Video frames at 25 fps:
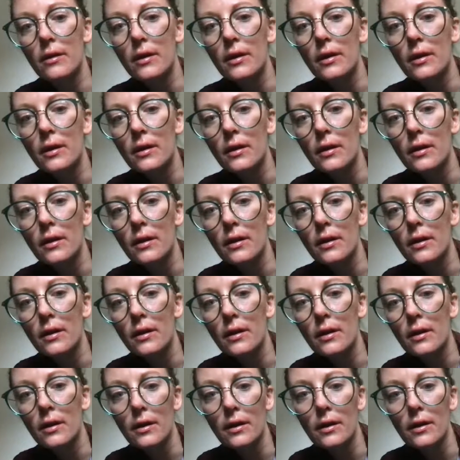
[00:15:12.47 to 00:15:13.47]

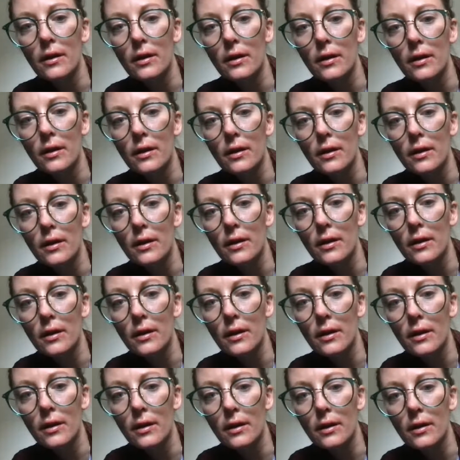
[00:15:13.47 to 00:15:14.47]

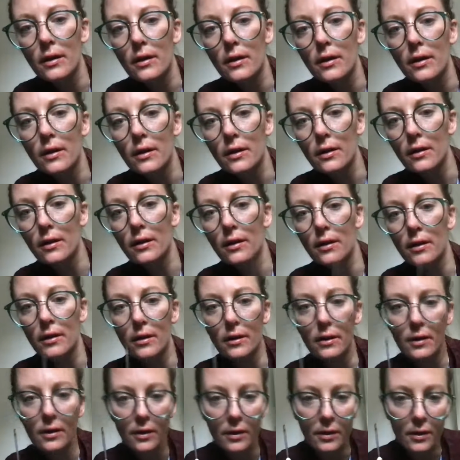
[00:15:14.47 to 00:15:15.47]

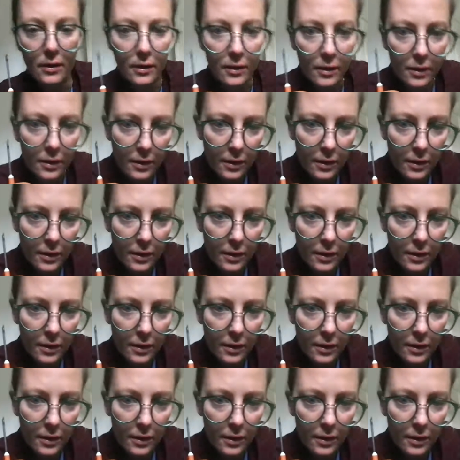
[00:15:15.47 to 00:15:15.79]
(silence)